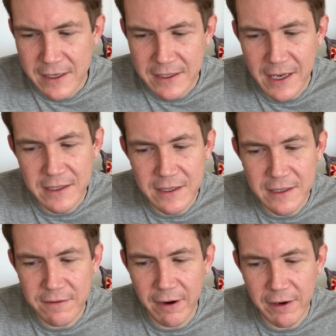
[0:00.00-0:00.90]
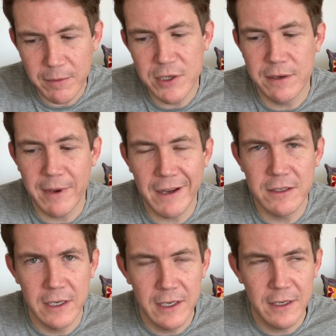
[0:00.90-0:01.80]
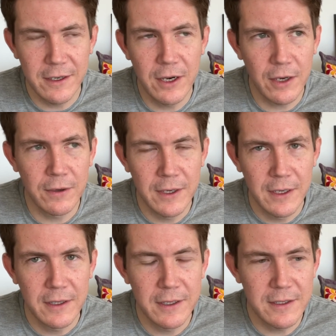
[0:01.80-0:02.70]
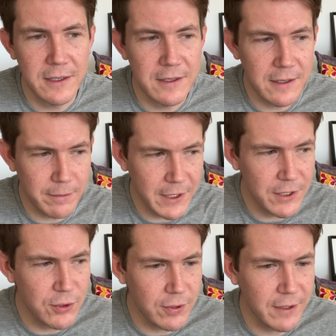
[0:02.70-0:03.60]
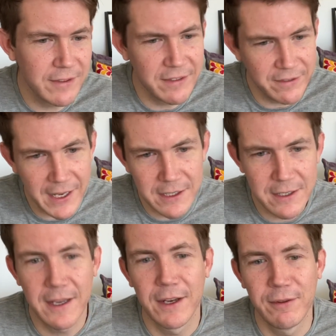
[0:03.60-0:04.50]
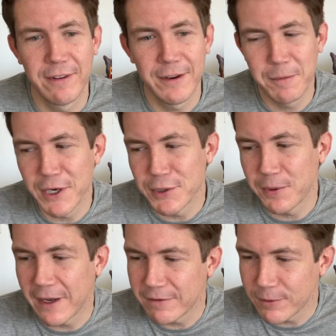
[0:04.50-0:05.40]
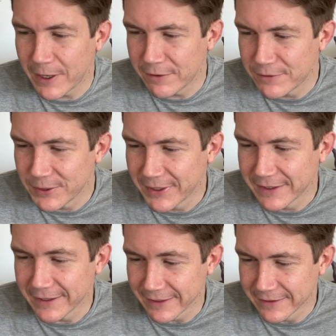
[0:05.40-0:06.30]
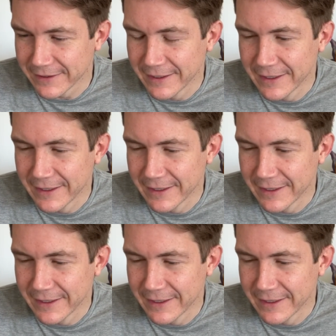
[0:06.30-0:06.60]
Saturn is very much about, you know, this is the Ministry of Defense. Thank you very much. We have a way of doing things.